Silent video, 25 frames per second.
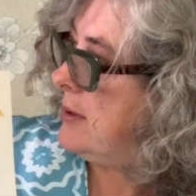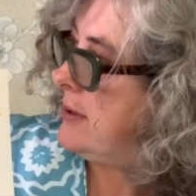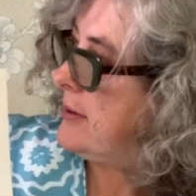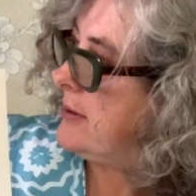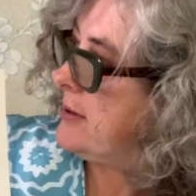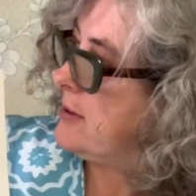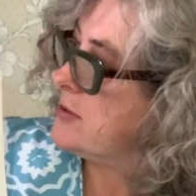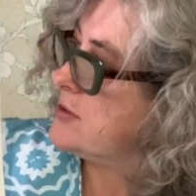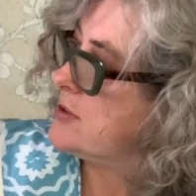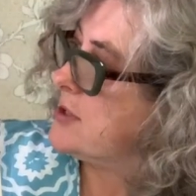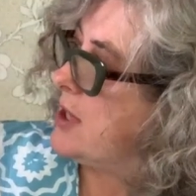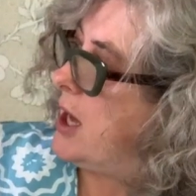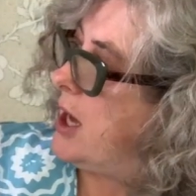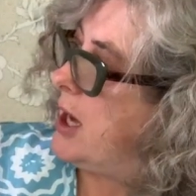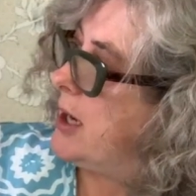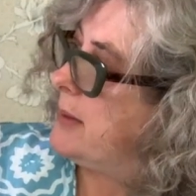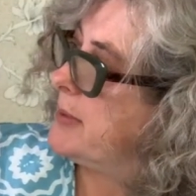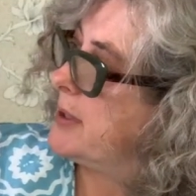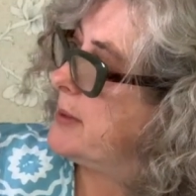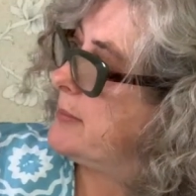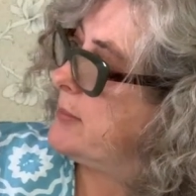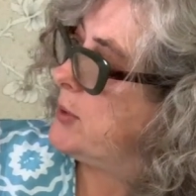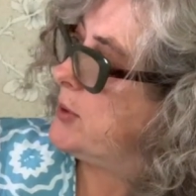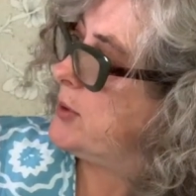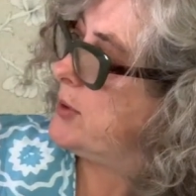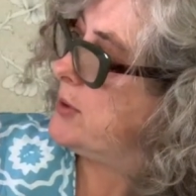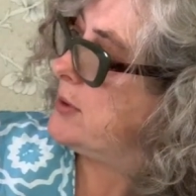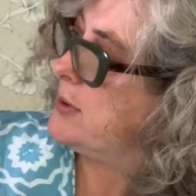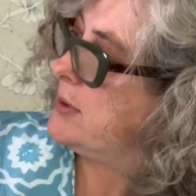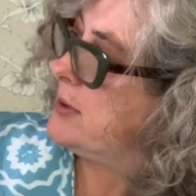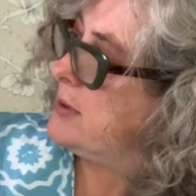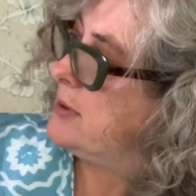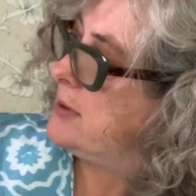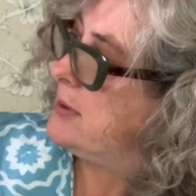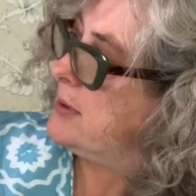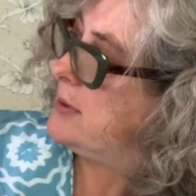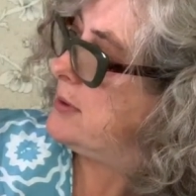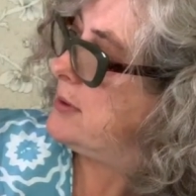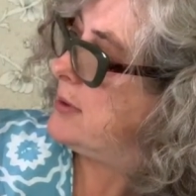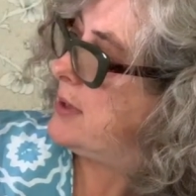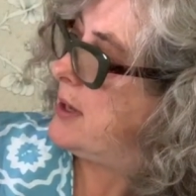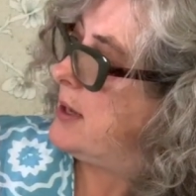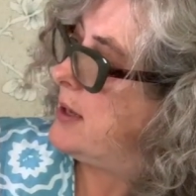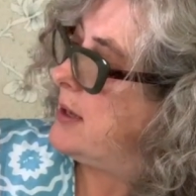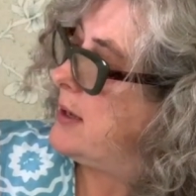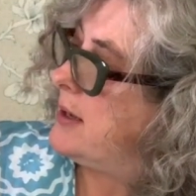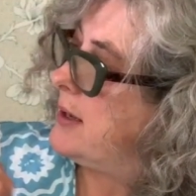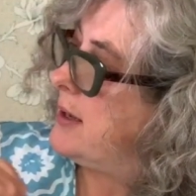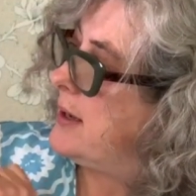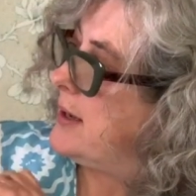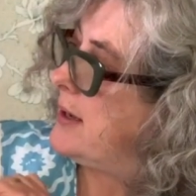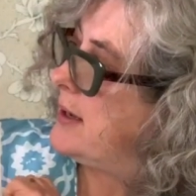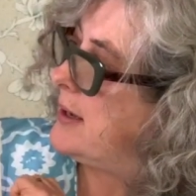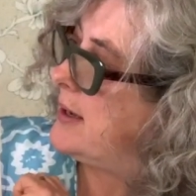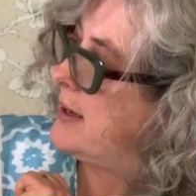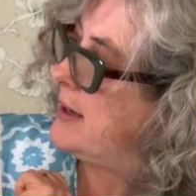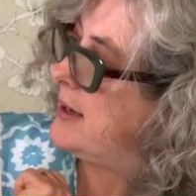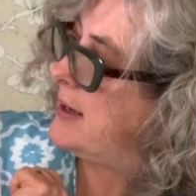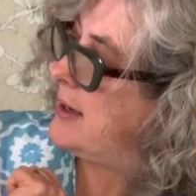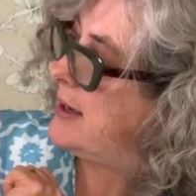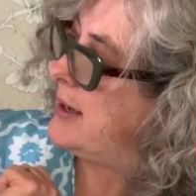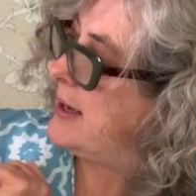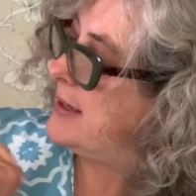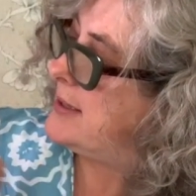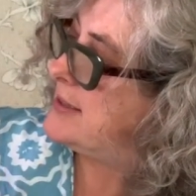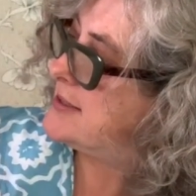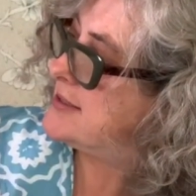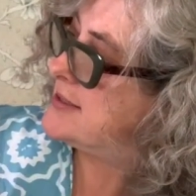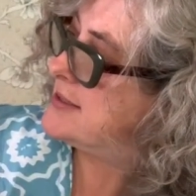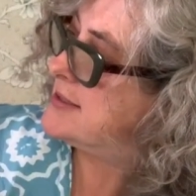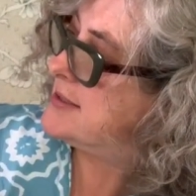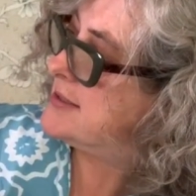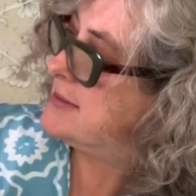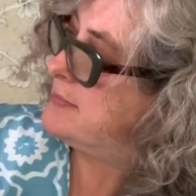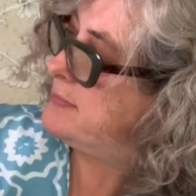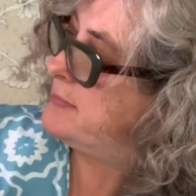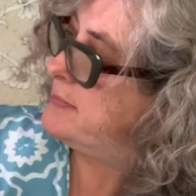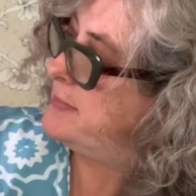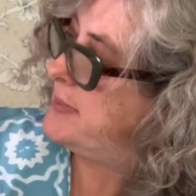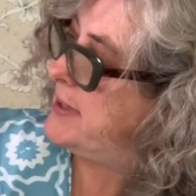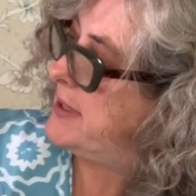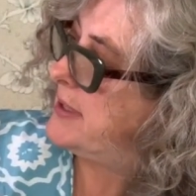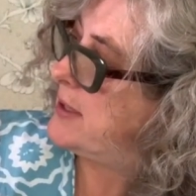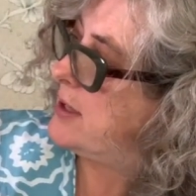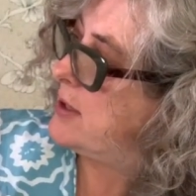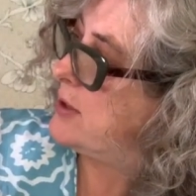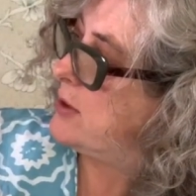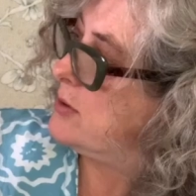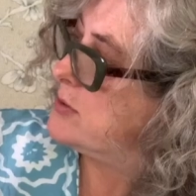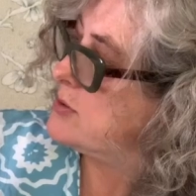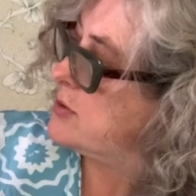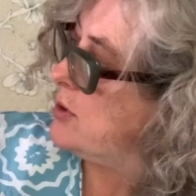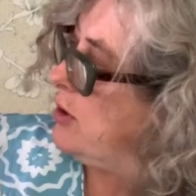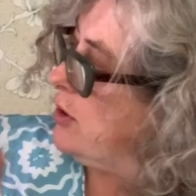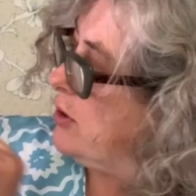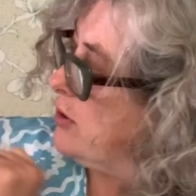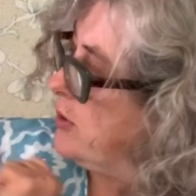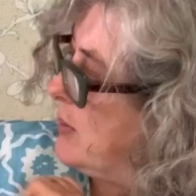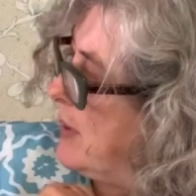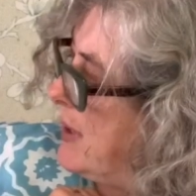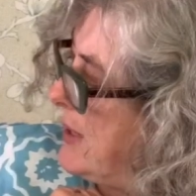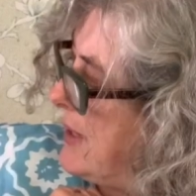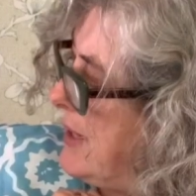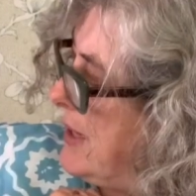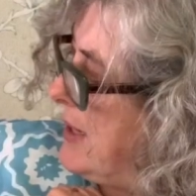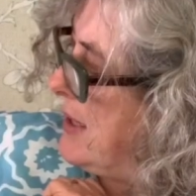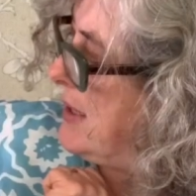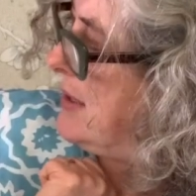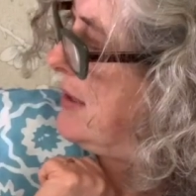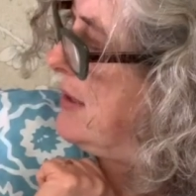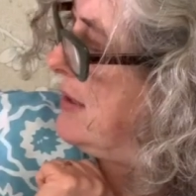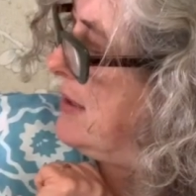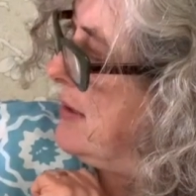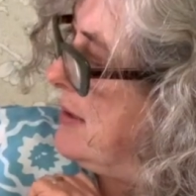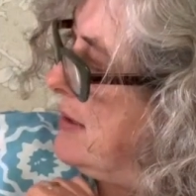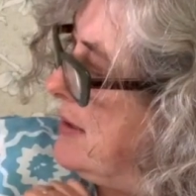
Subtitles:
There's the hummingbird, and its beak goes all the way in.